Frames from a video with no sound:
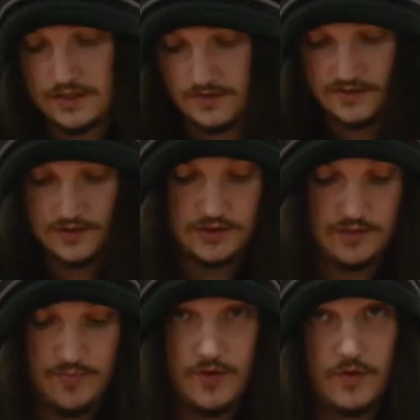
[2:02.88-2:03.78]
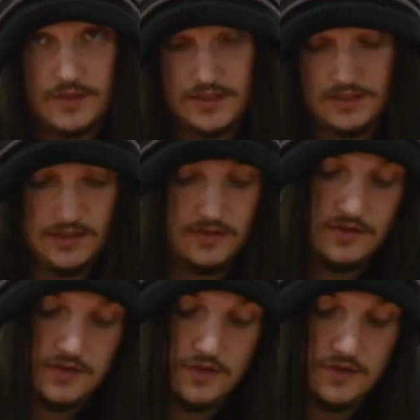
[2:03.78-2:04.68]
you can search your Beeruses, you
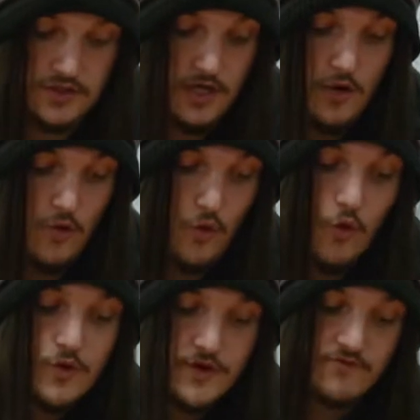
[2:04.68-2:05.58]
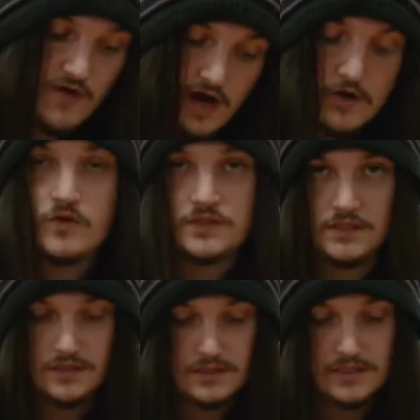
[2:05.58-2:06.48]
can search all your
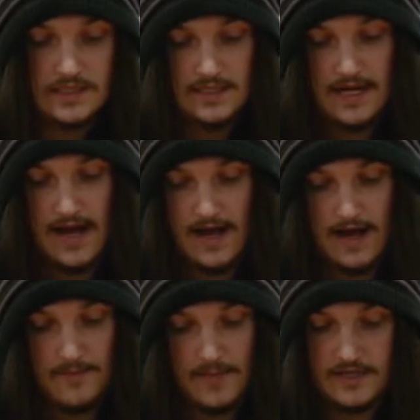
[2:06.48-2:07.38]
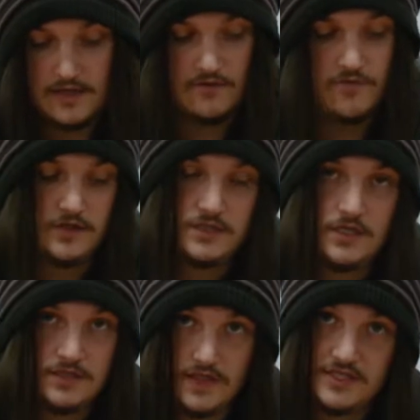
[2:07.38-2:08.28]
Vadoses. And you can
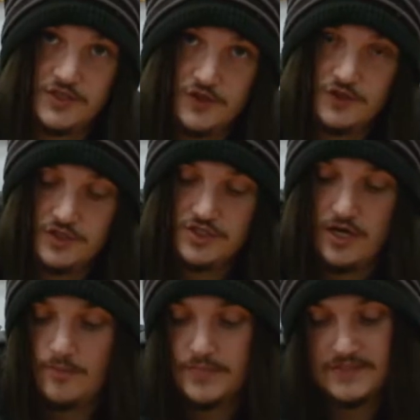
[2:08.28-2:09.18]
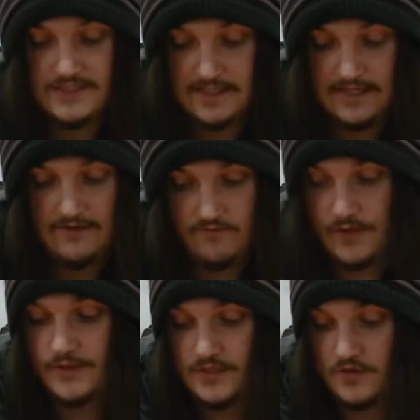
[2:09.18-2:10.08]
search your Champas.
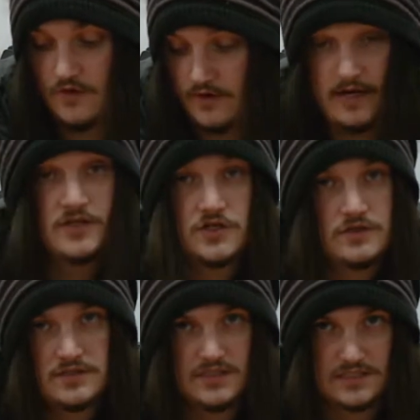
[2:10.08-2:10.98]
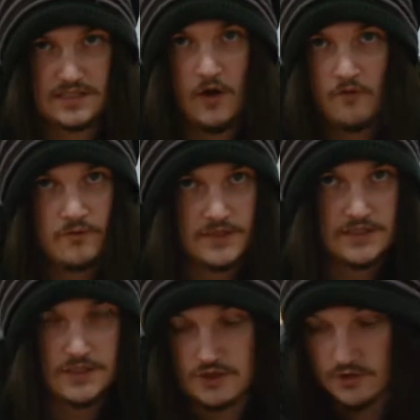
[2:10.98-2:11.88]
Very strong. It searches itself, which
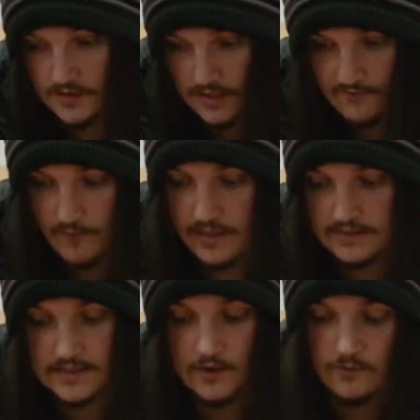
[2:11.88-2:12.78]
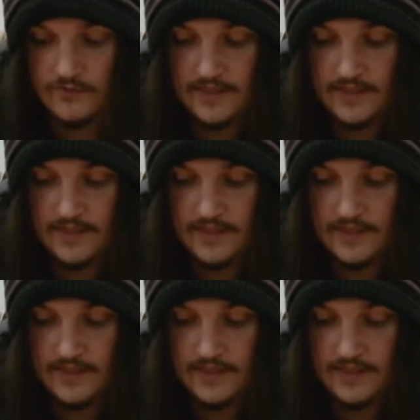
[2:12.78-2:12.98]
is strong enough by itself.